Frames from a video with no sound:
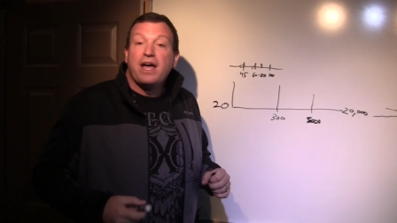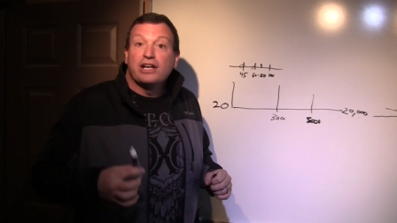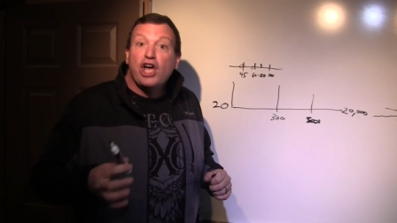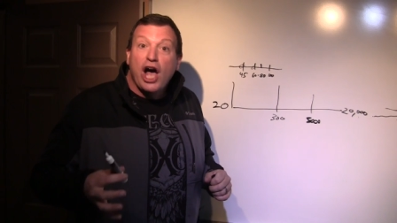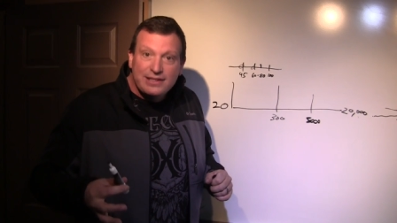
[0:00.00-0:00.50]

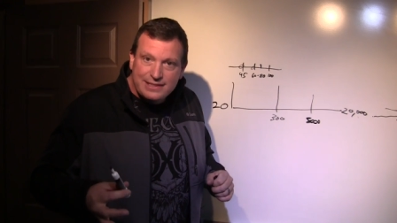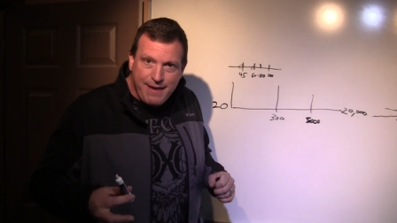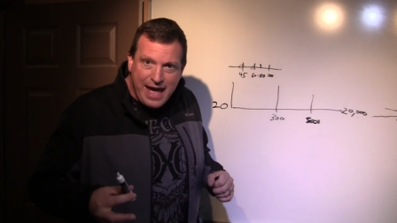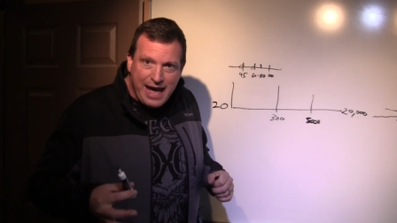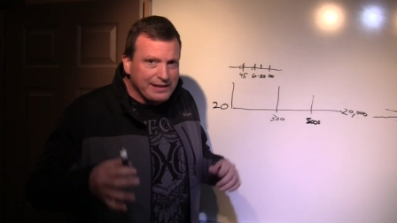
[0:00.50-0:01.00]

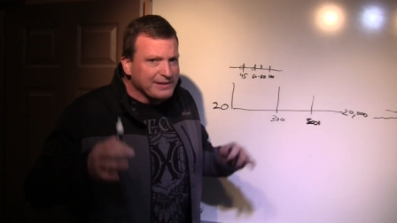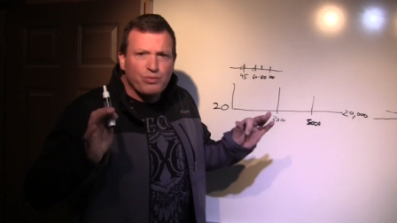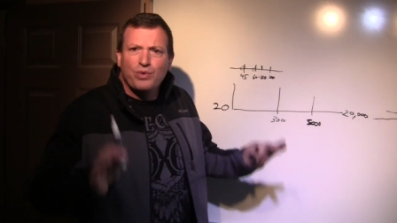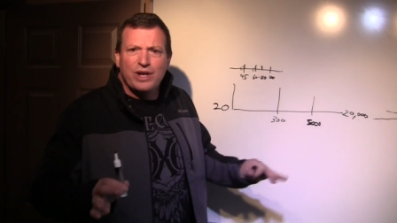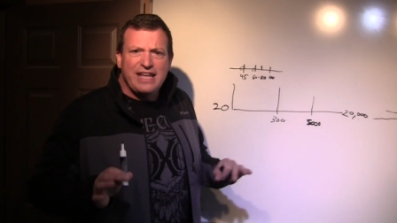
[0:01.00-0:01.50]
Godsmack,
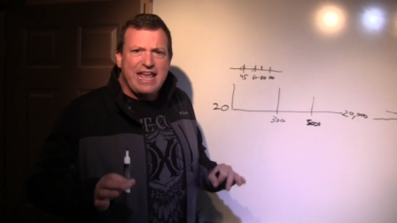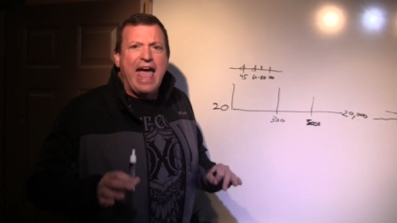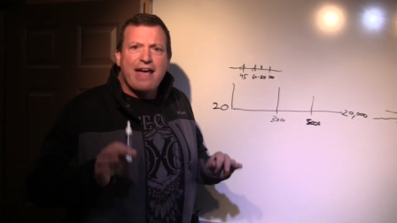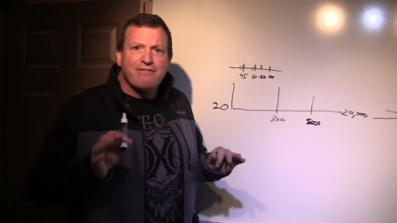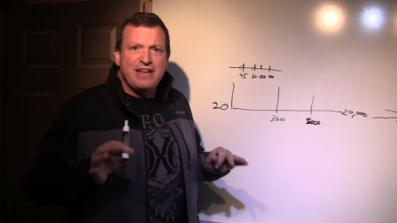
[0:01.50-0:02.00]
really
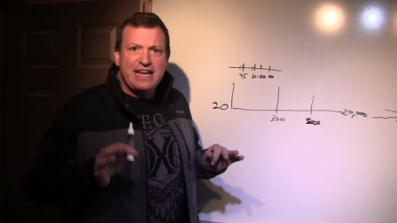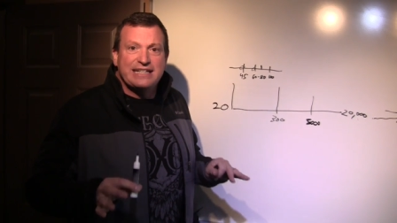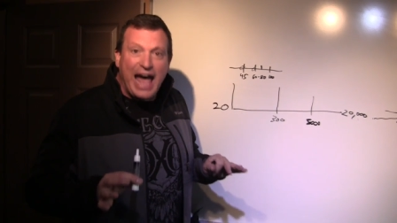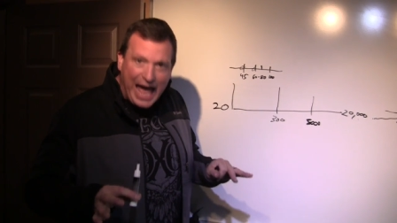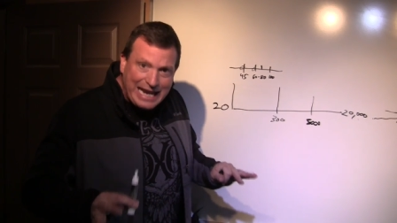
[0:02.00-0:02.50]
heavy,
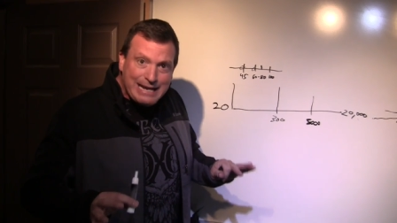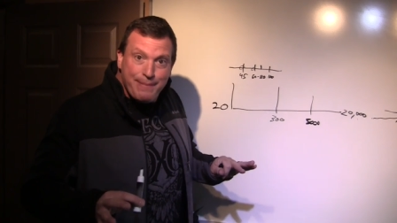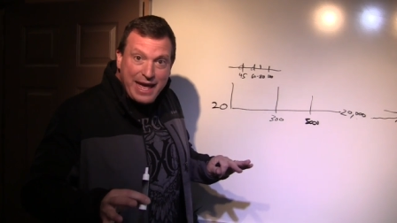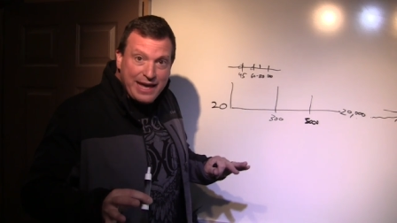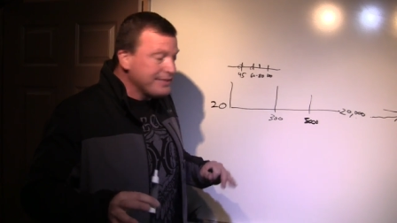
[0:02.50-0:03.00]
tight
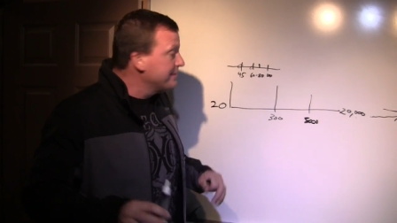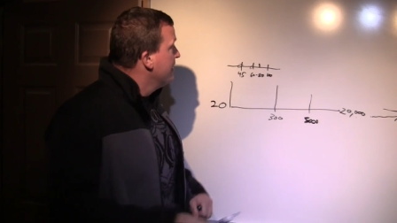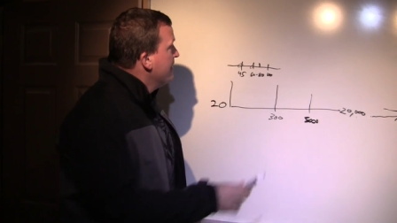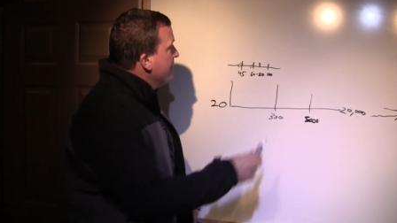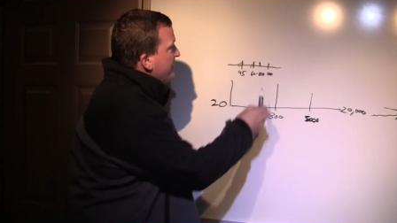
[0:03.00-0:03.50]
bass,
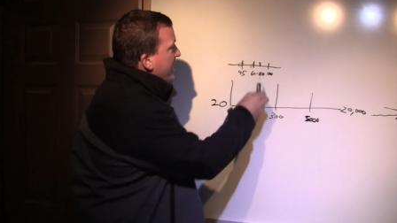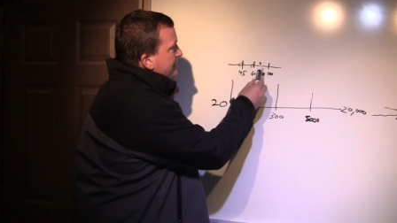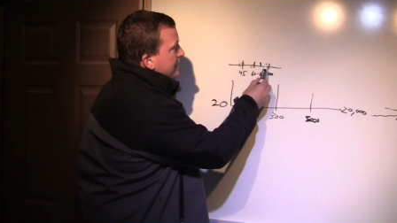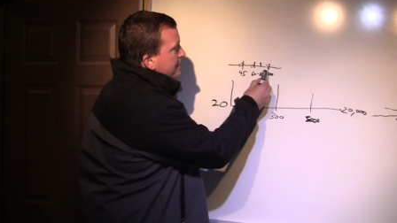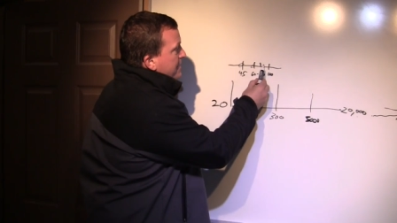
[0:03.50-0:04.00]

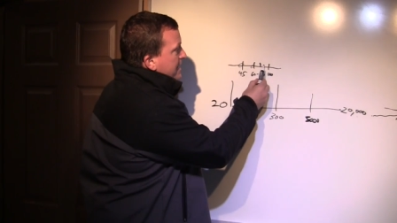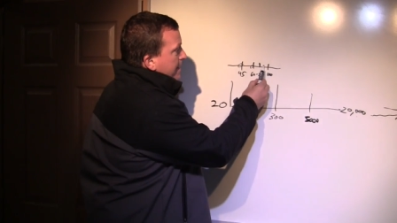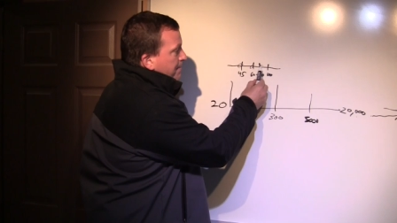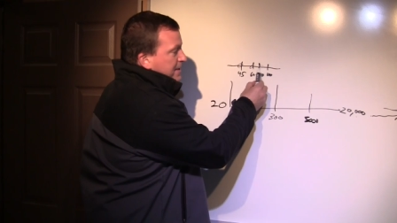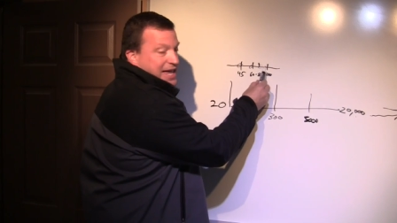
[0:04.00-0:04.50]
that's going to be
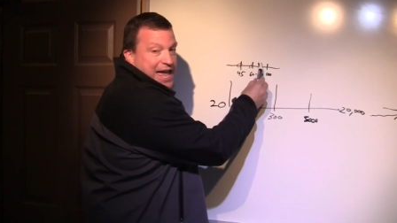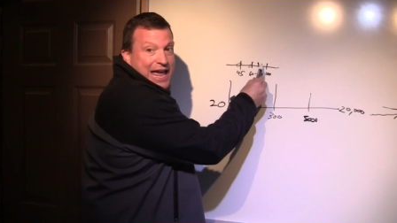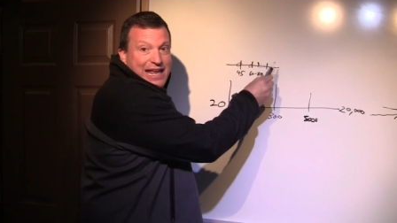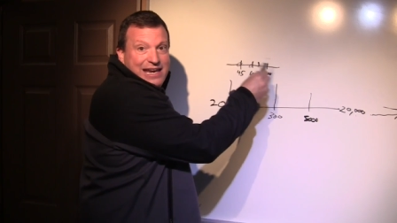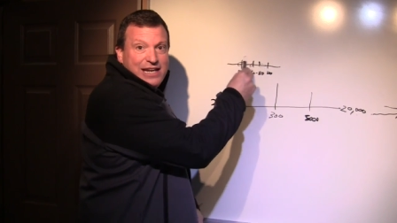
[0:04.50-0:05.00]
up in the
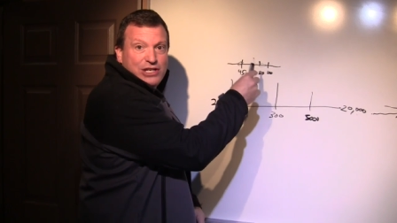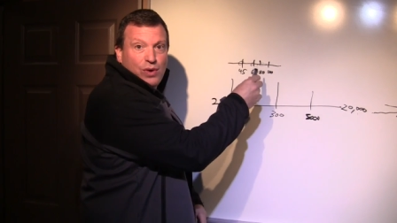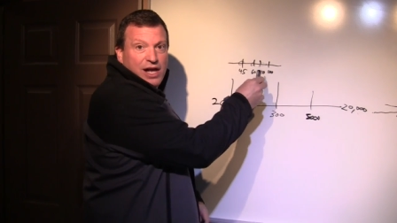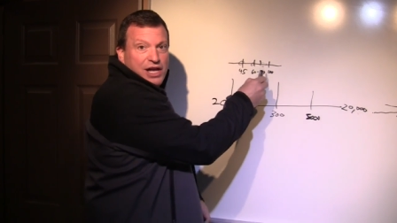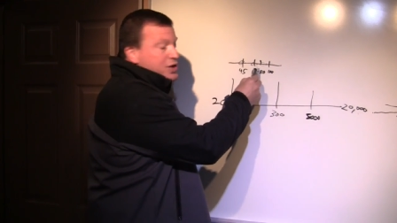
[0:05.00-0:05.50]
80 to
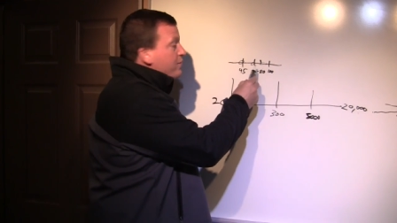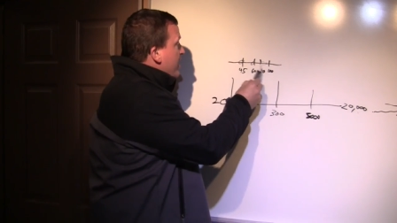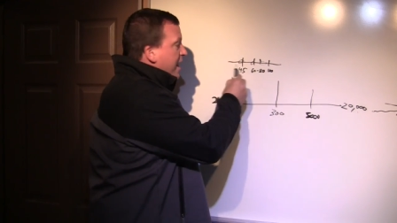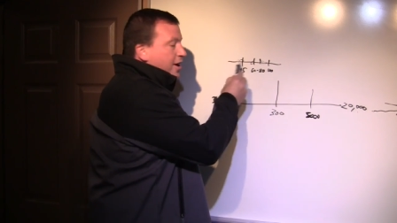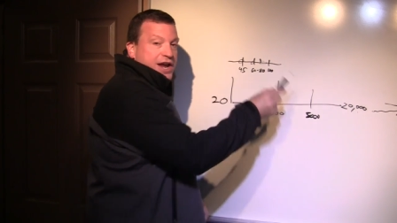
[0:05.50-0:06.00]
100
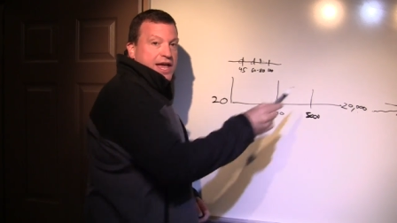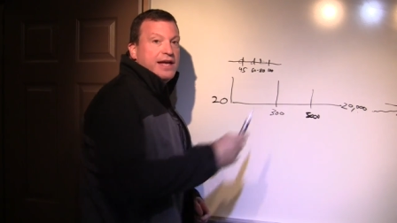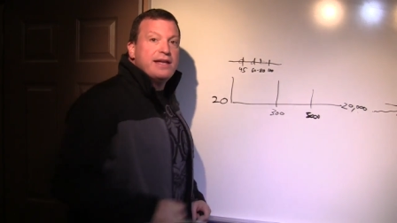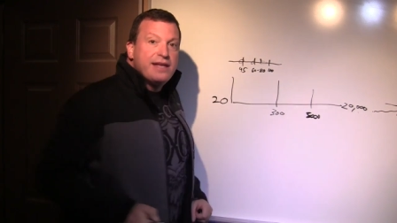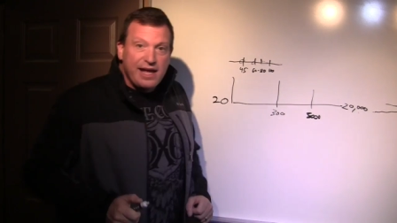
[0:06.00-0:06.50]
area,
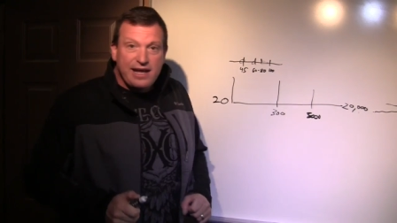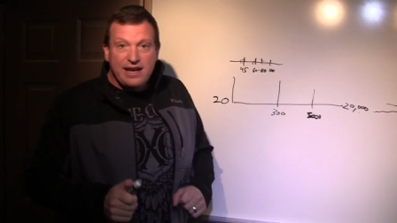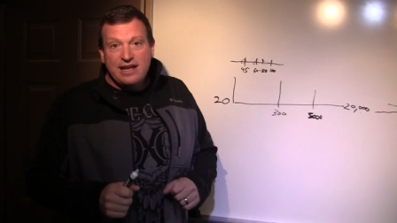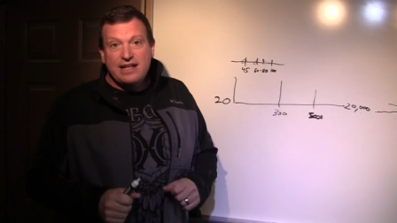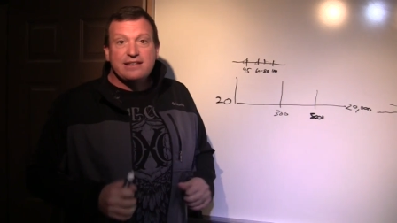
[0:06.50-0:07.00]
and
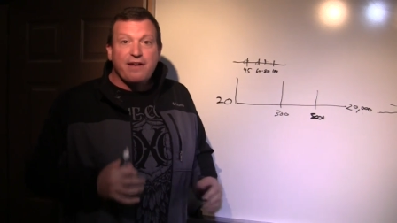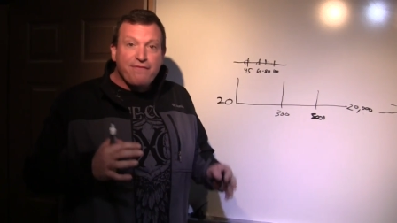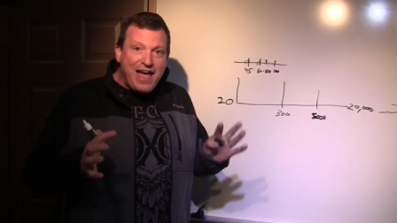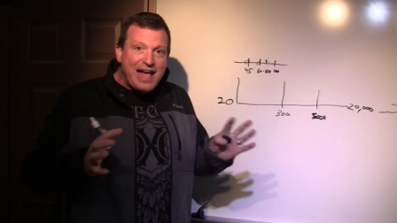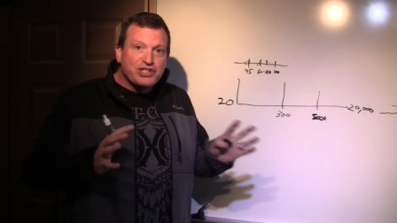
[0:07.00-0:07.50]
it needs a
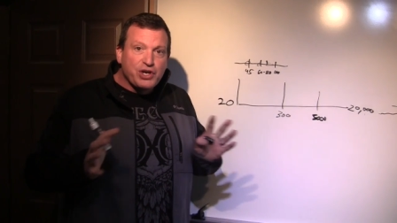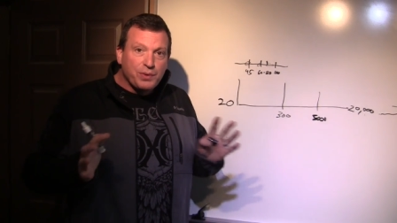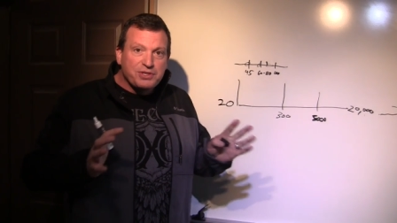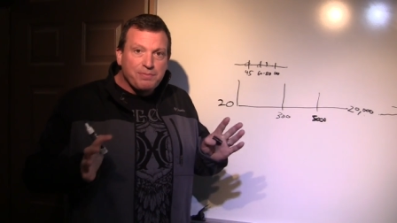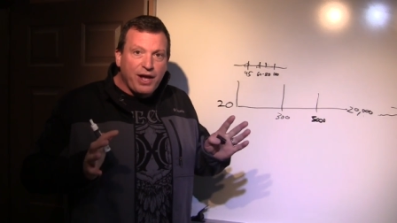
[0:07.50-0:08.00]
faster
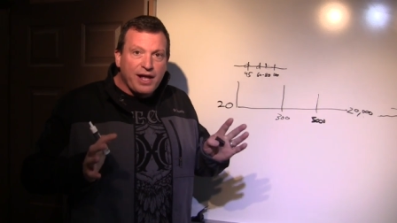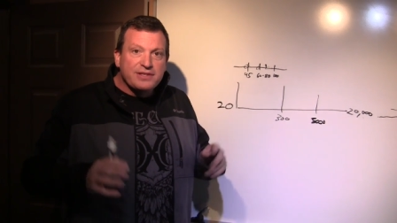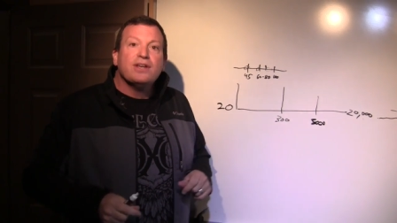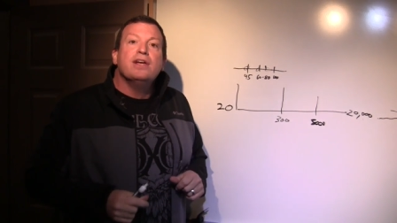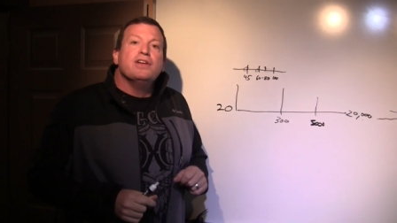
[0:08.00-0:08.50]
response.